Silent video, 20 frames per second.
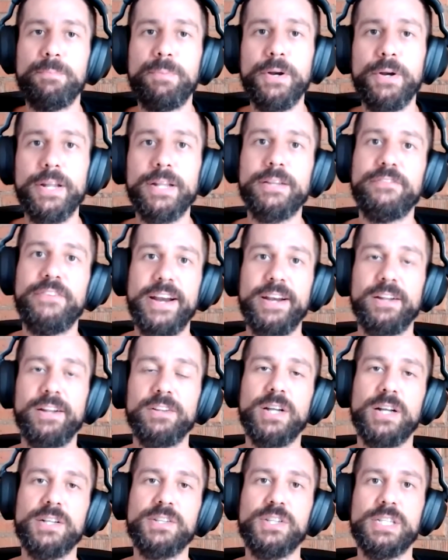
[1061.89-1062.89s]
putting the final
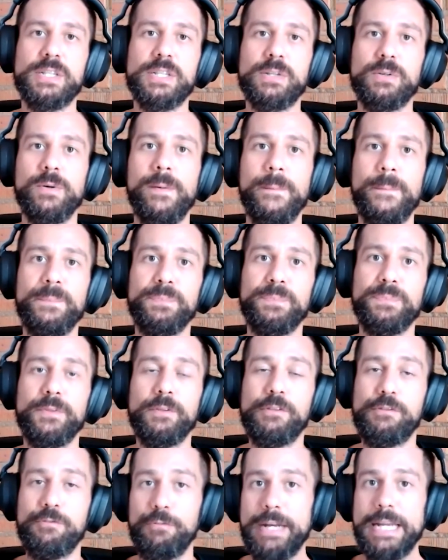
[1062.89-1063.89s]
touches to
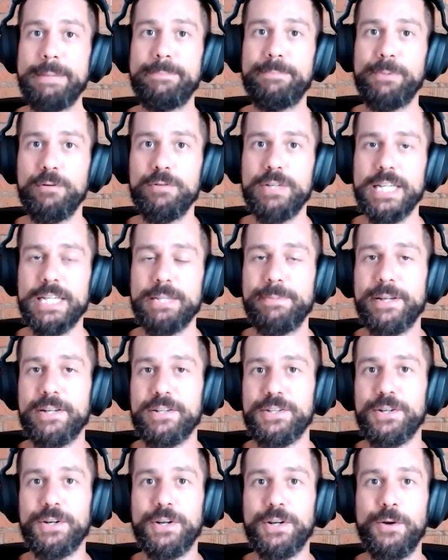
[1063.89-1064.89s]
the 3 projects
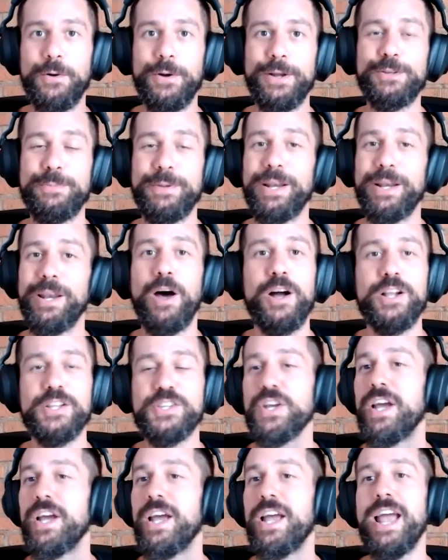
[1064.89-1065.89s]
because they're going to be
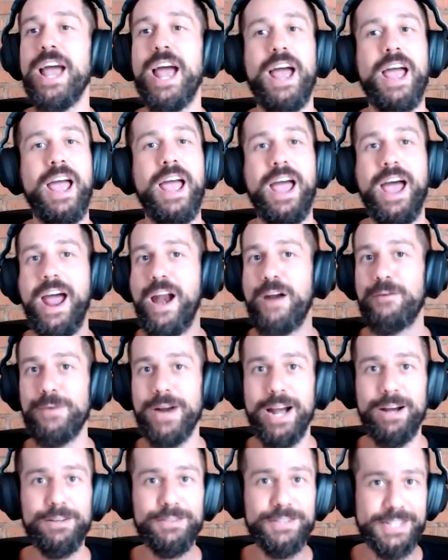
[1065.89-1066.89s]
launched
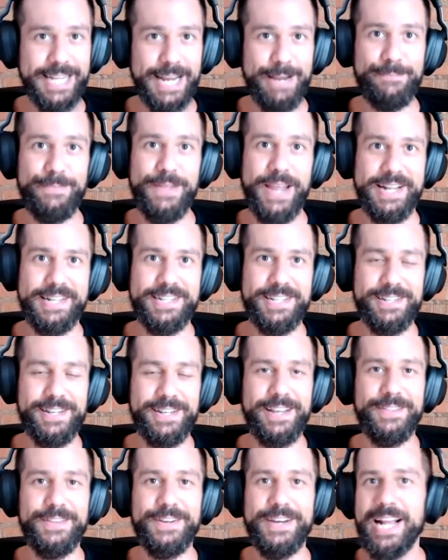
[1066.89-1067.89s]
around the same dates.
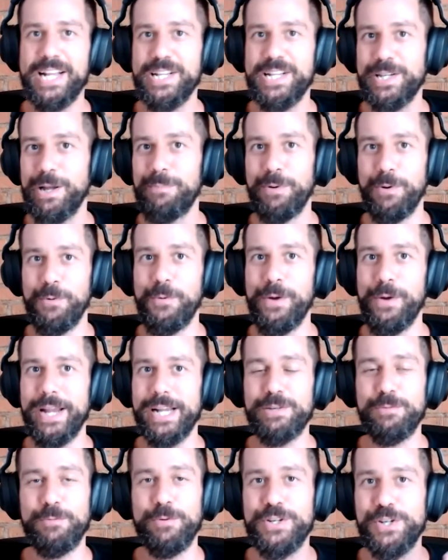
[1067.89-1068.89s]
In the next couple of
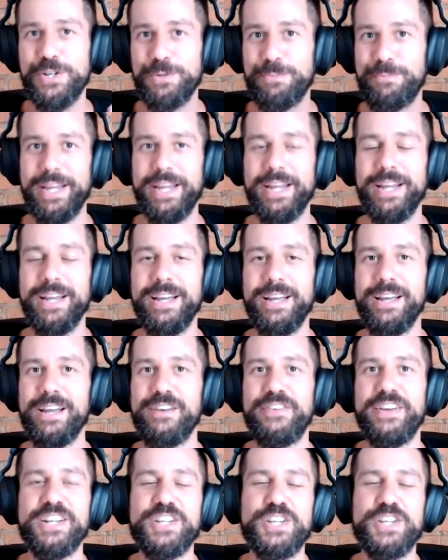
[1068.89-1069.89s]
weeks, we should be
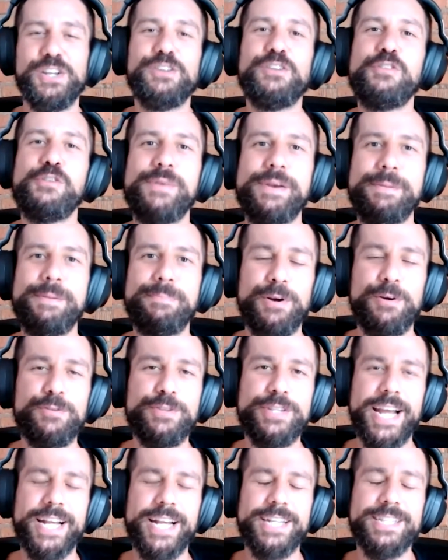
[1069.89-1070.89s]
finishing the 3
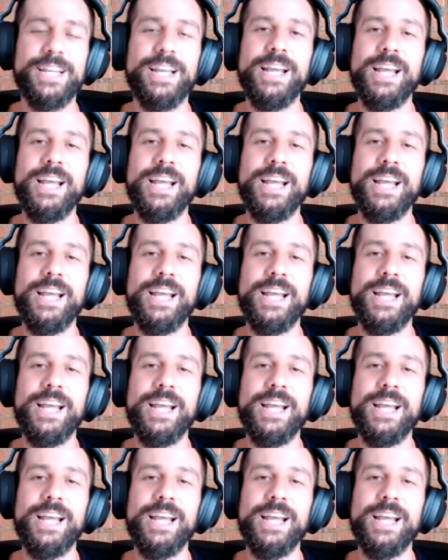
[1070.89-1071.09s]
projects.